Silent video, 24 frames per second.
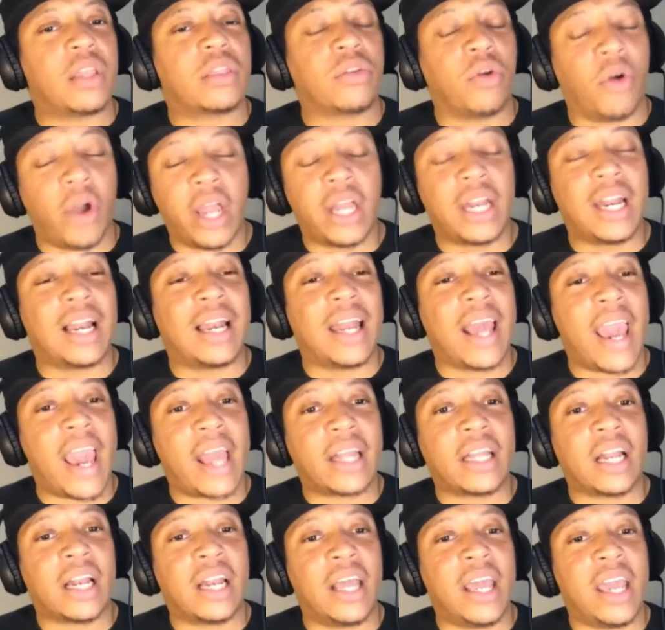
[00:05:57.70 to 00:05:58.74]
done led the
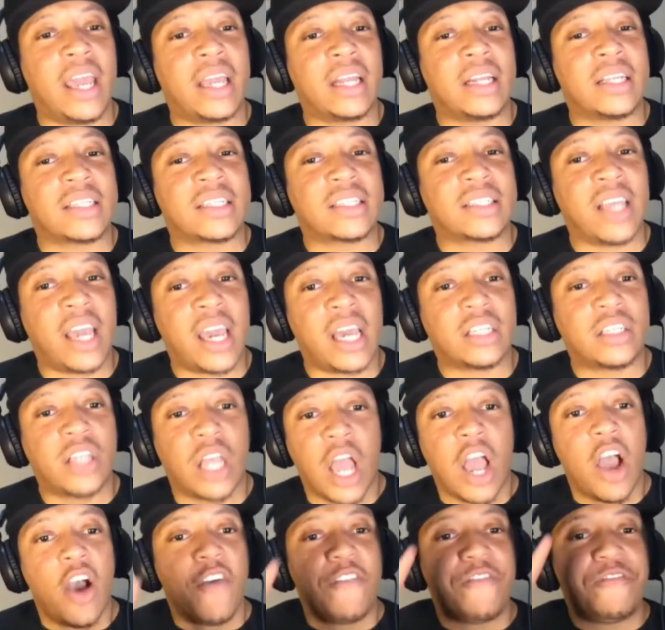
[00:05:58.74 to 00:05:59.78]
league in assists
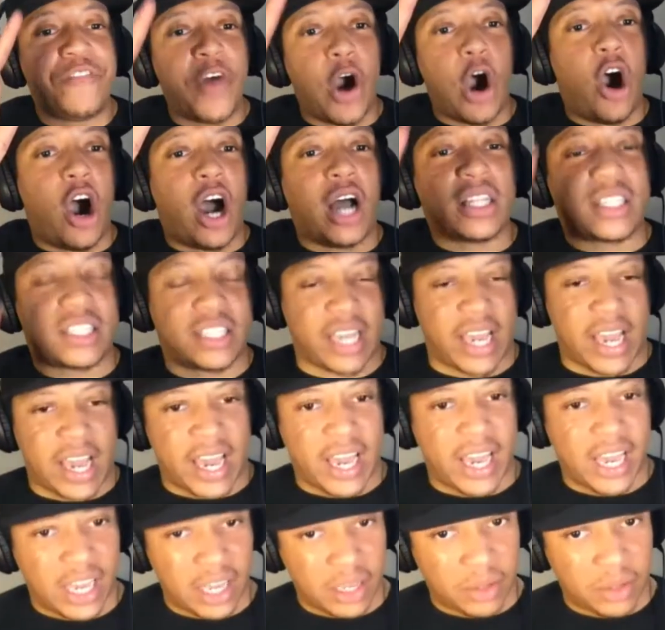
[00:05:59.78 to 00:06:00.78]
4 times.